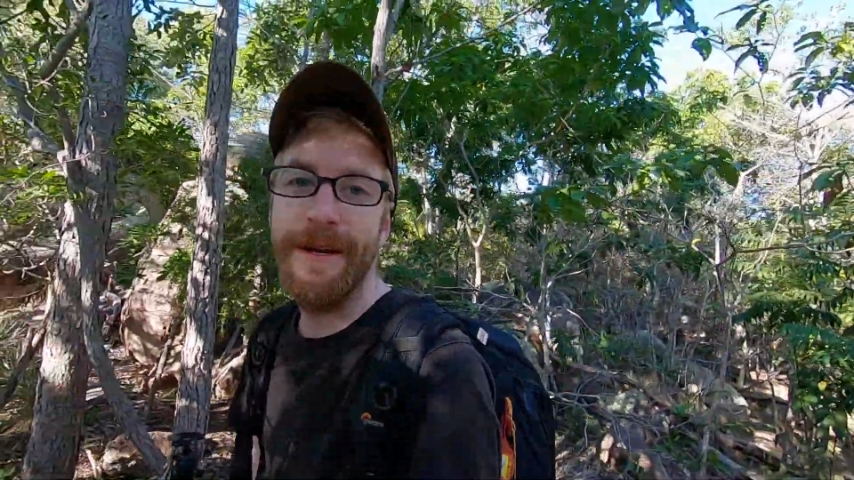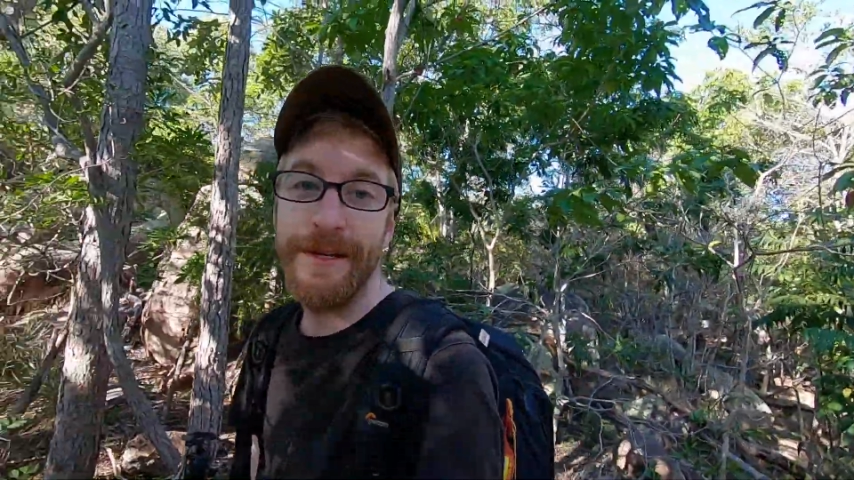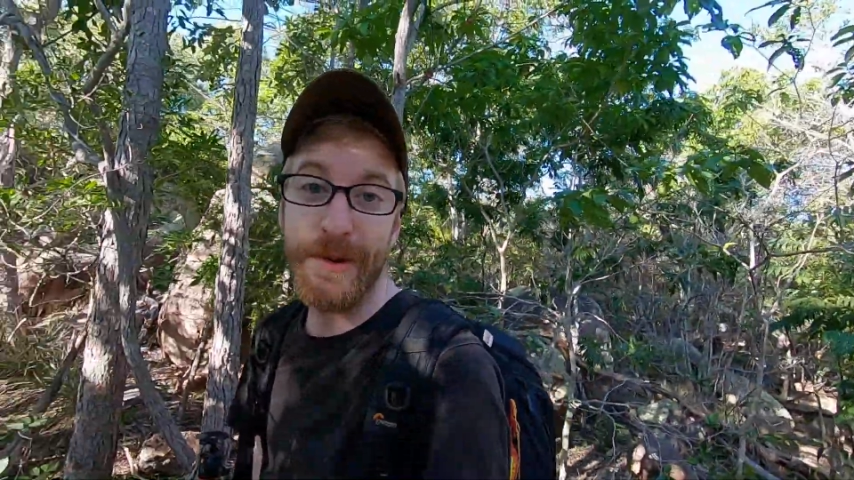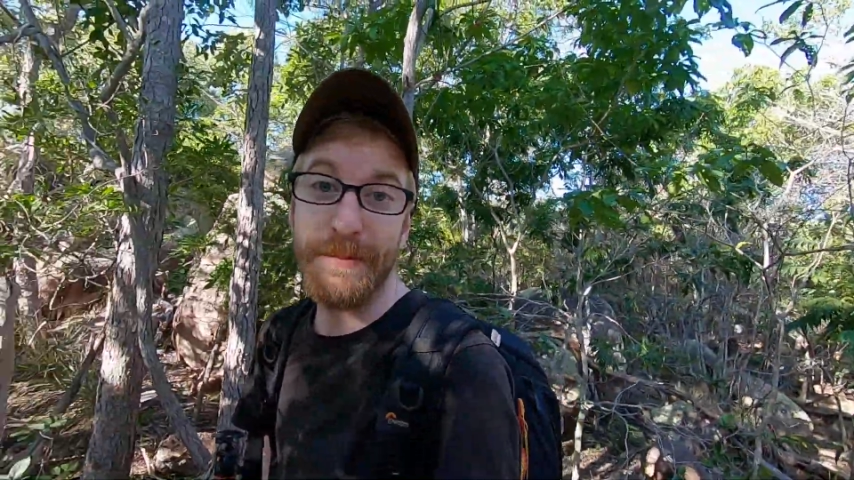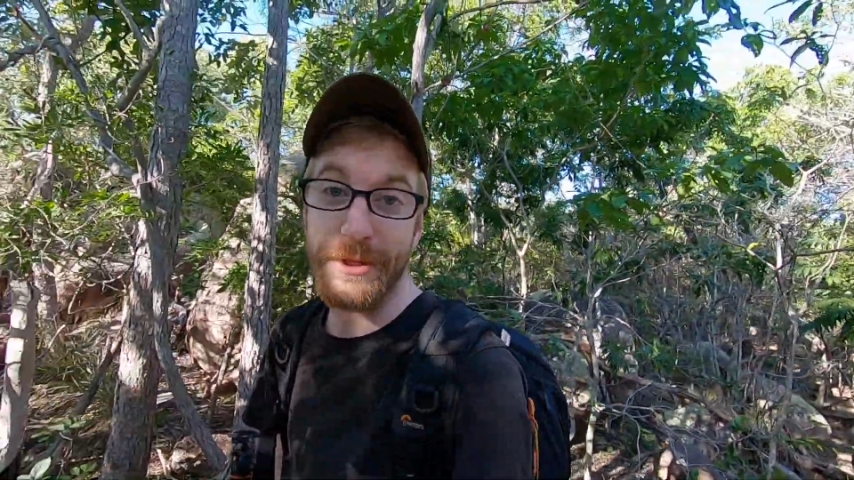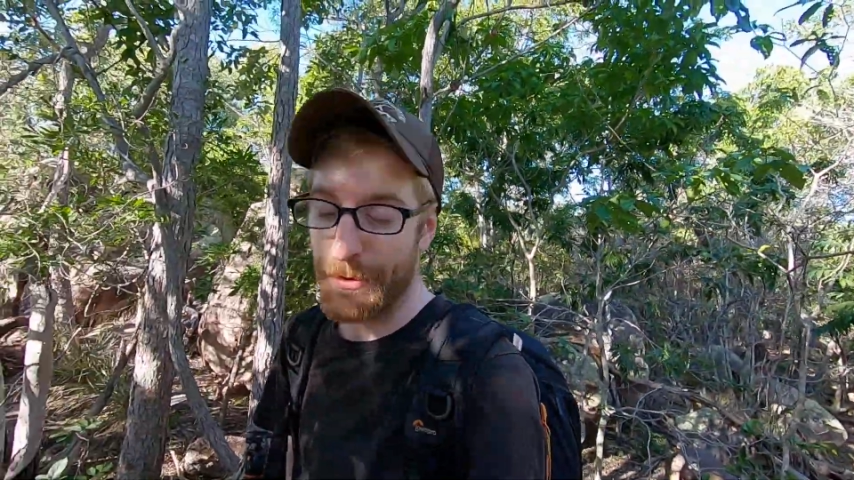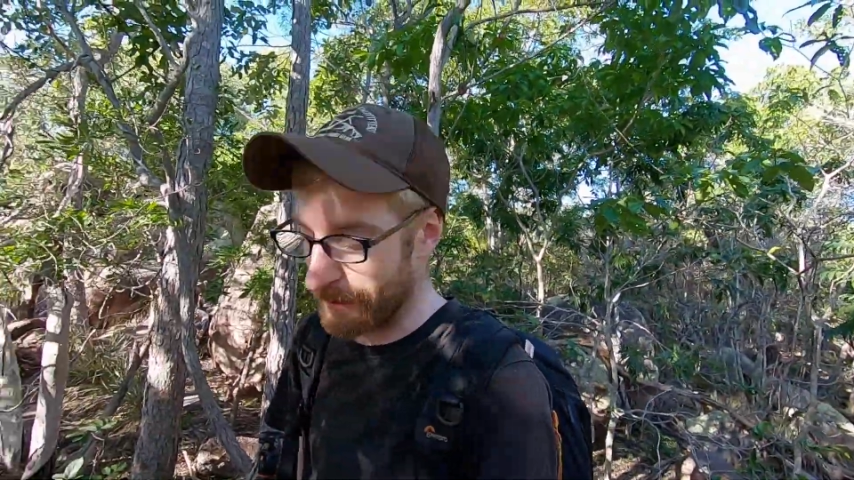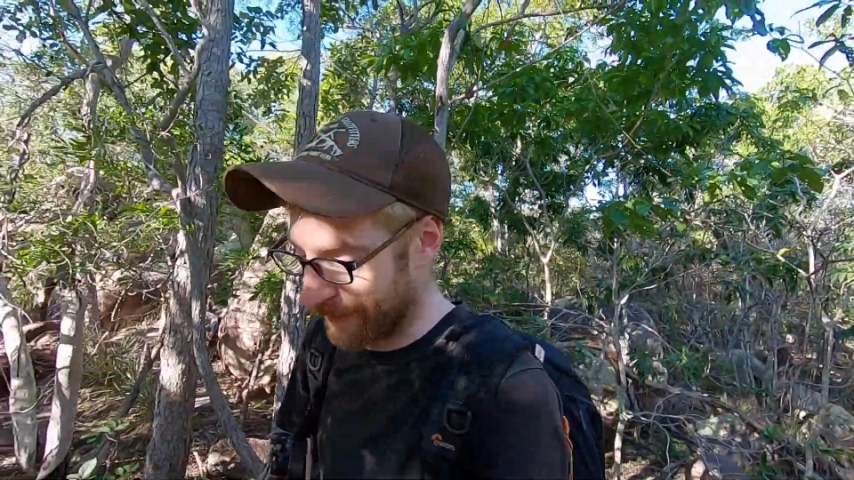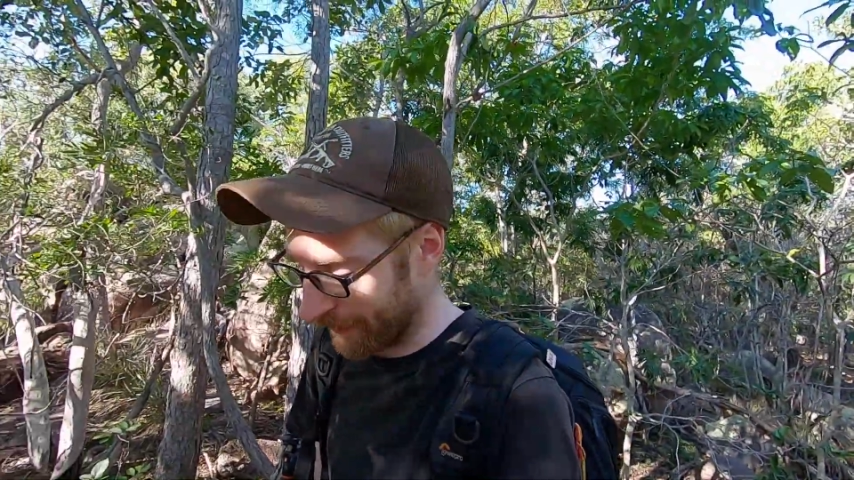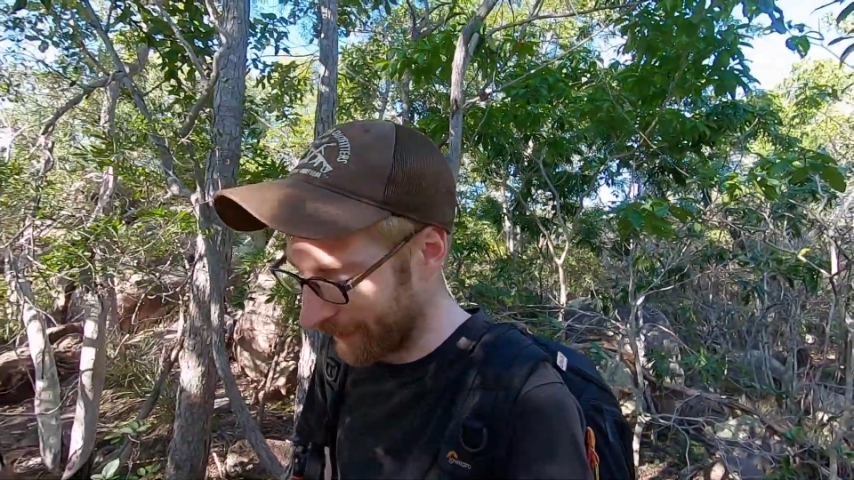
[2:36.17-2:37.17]
so I'm
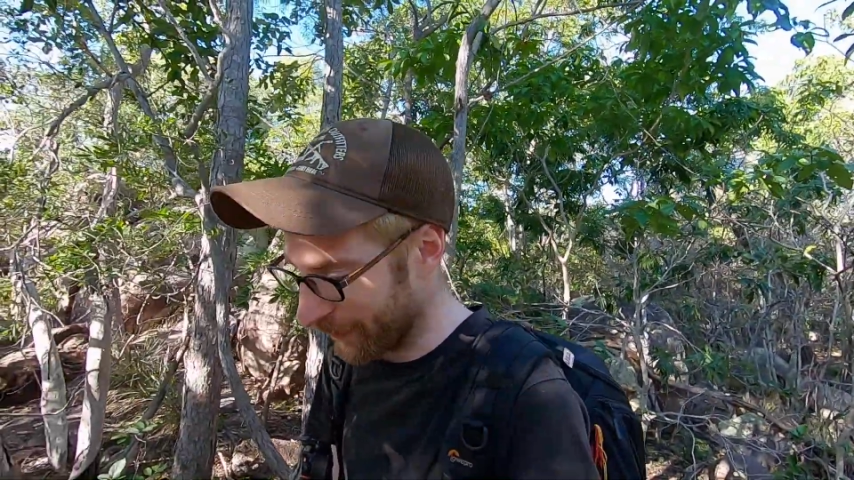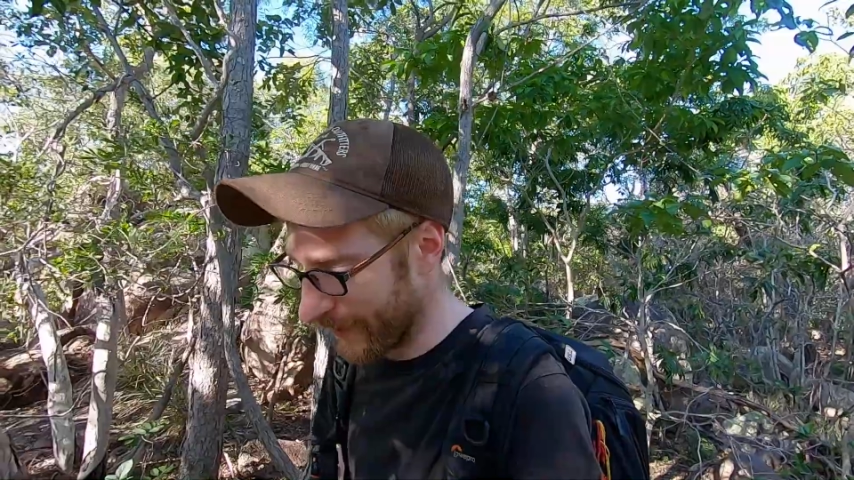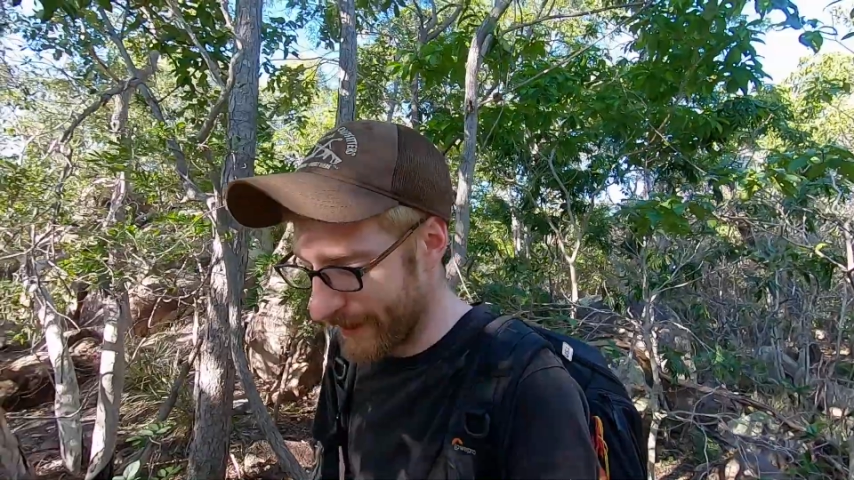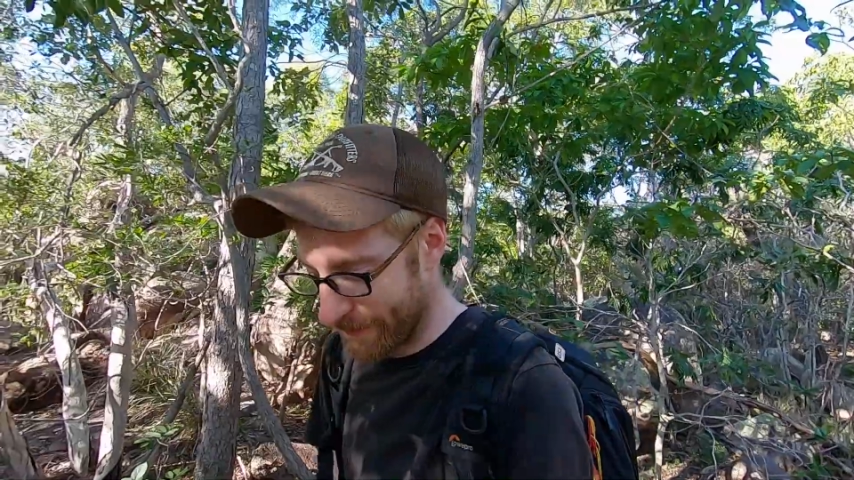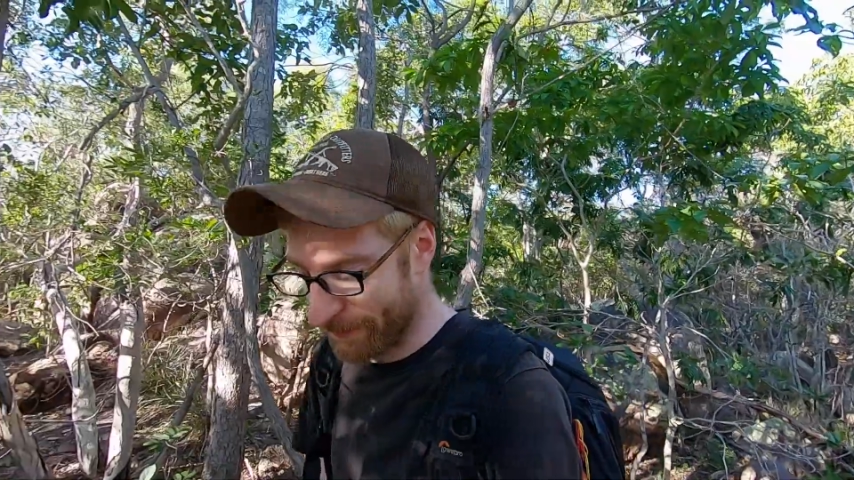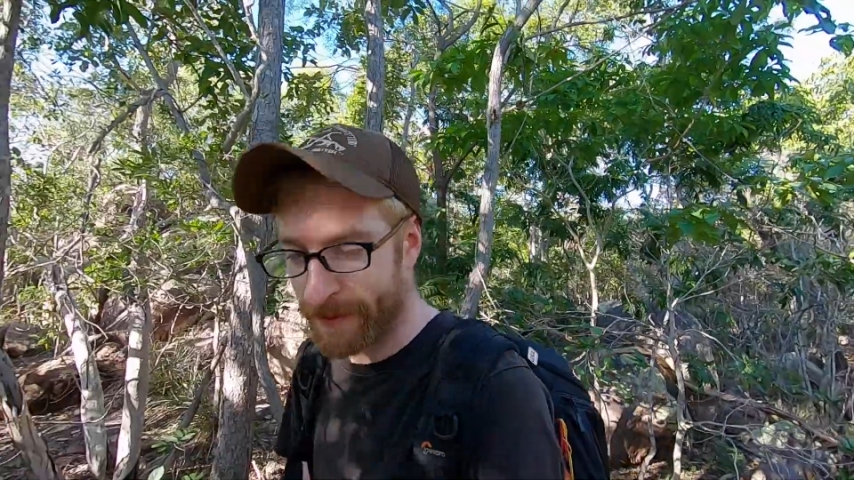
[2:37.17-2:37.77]
struggling a little bit.